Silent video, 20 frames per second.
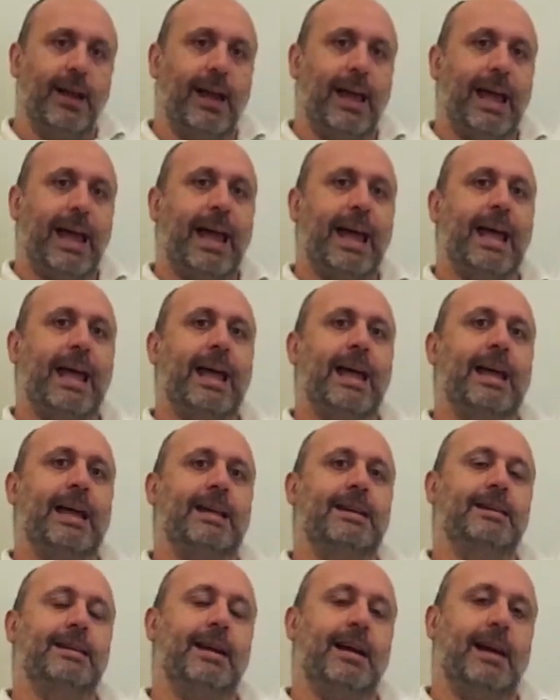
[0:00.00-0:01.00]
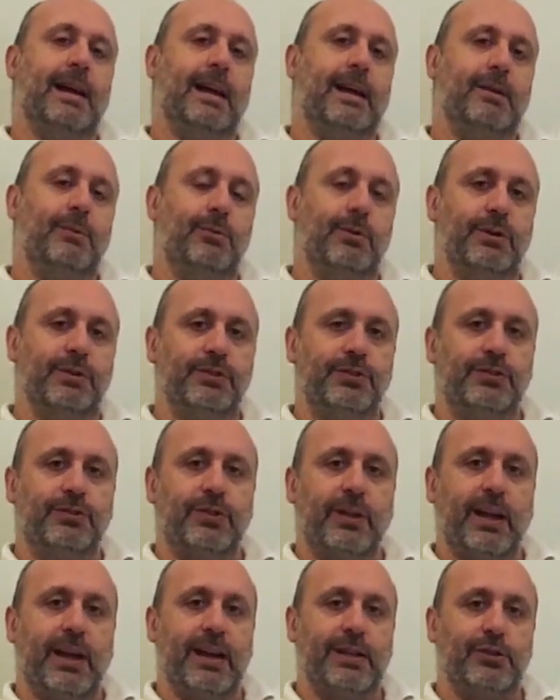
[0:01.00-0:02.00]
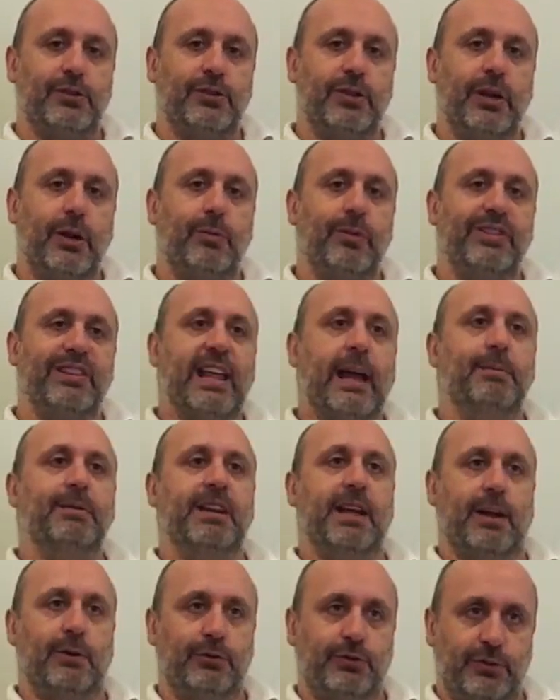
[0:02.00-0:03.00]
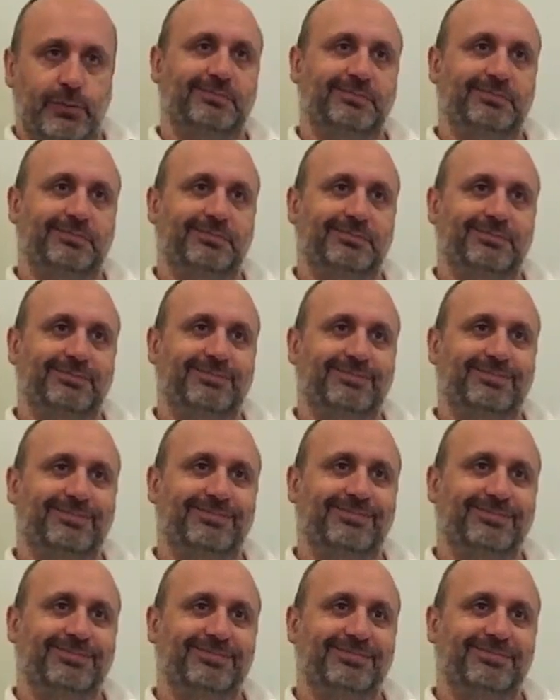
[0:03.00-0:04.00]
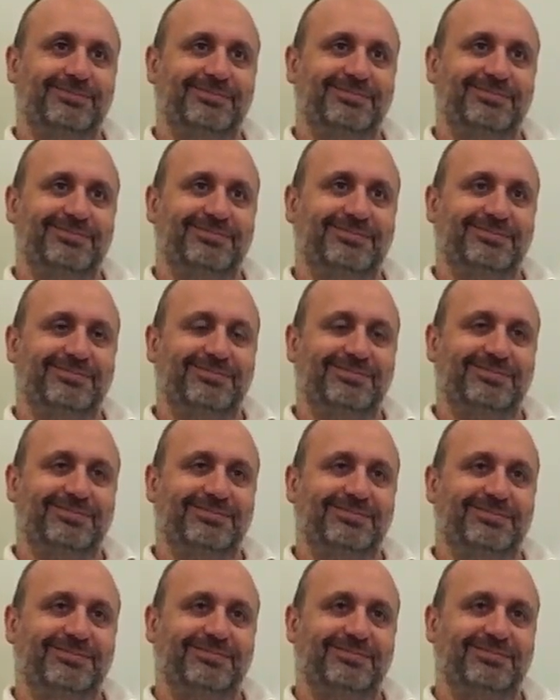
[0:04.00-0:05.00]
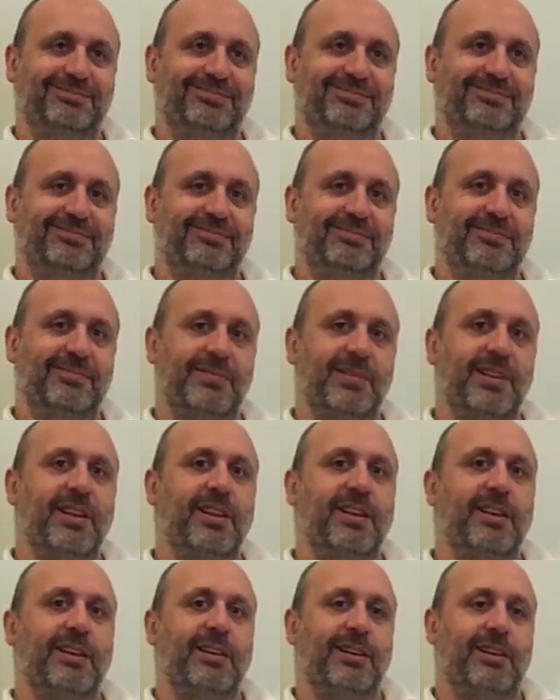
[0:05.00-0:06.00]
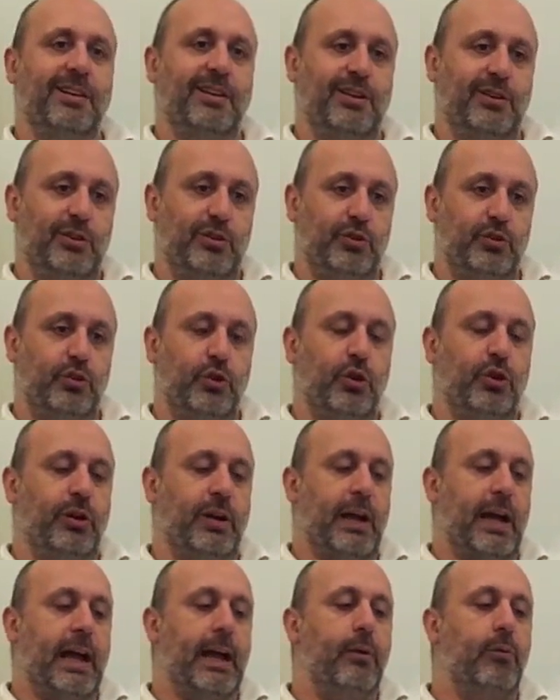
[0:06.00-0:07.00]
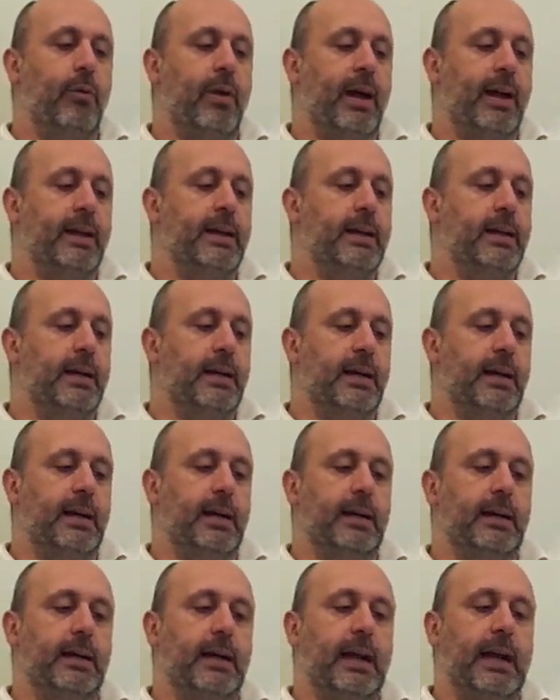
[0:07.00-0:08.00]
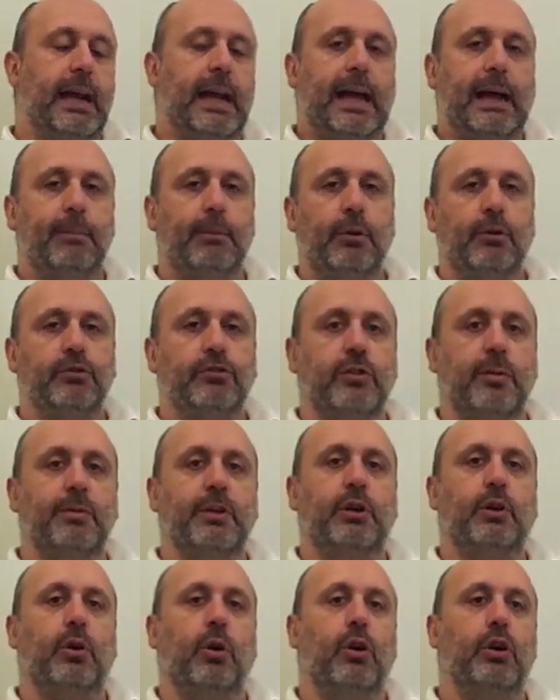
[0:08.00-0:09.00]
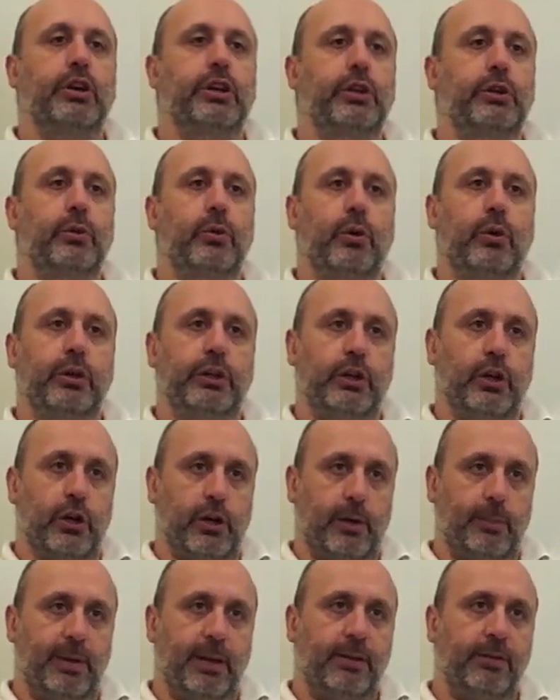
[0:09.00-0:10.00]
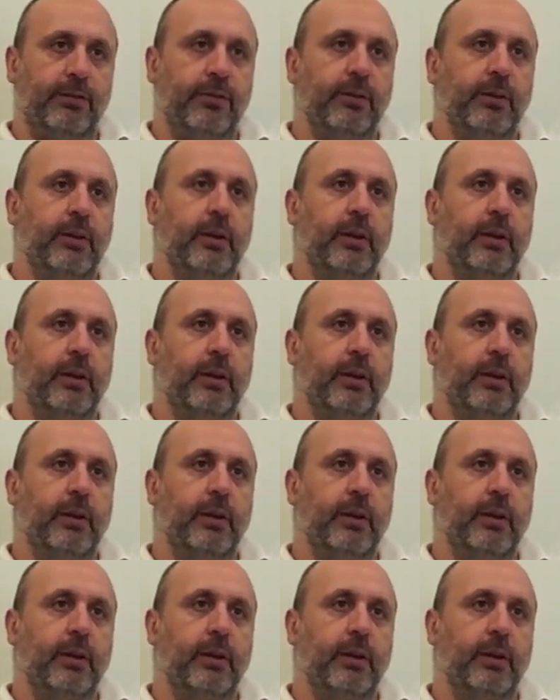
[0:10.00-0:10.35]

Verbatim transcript: and I was associated with Dabney House. Could you tell us a little bit about your research and what you do now? Sure. I run uh, a lab on something called neuroeconomics,